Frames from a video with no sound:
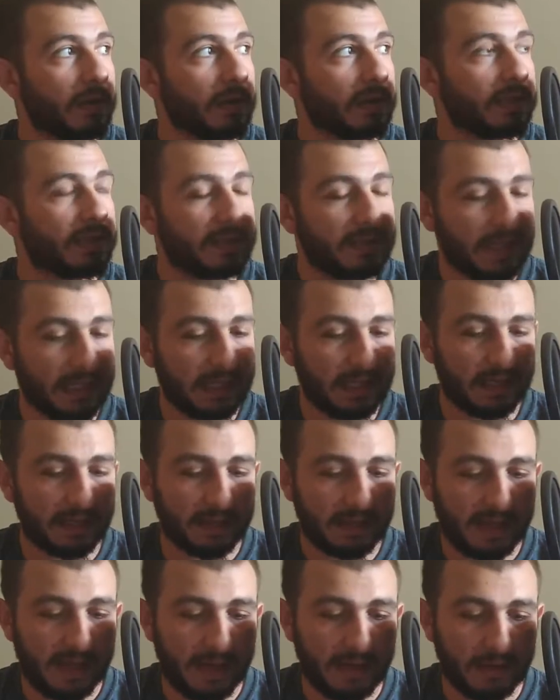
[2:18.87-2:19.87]
the
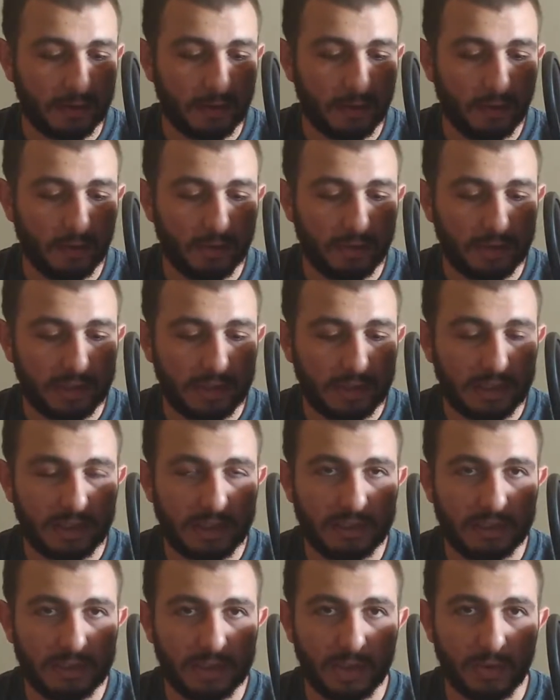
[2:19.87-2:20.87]
second category
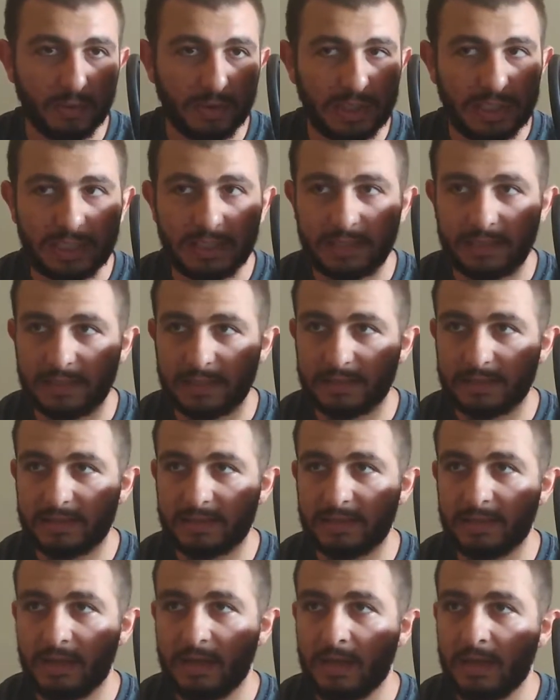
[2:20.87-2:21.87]
is
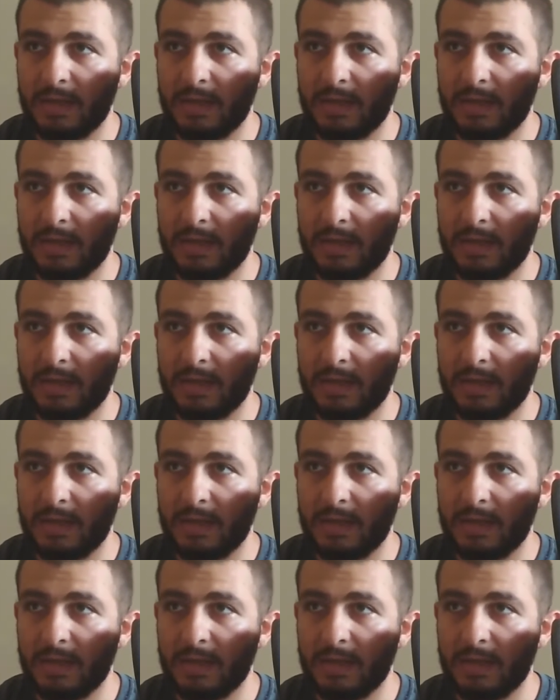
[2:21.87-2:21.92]
uniqueness.